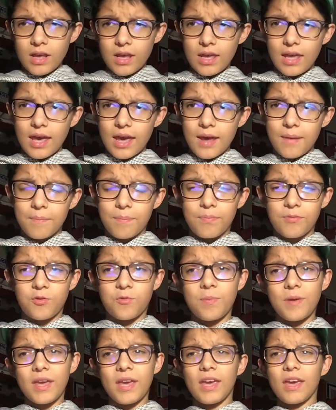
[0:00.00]
Yeah, and
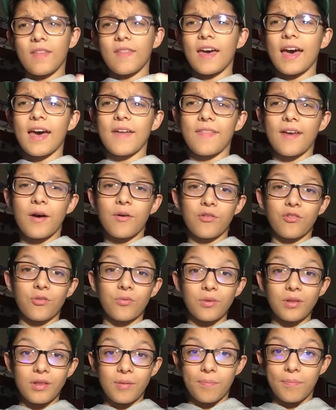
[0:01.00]
speaking of that, that was a
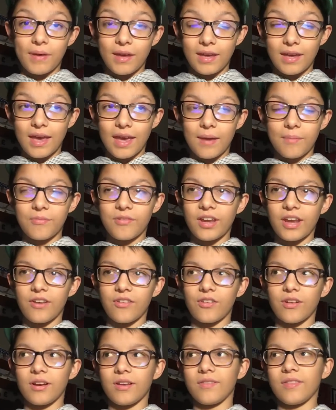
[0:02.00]
really big game
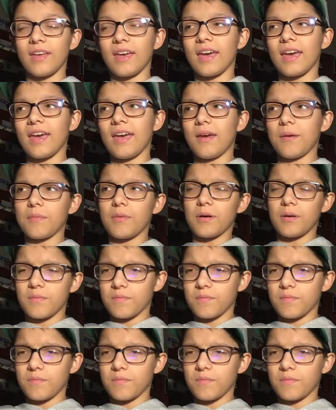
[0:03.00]
changer in the game.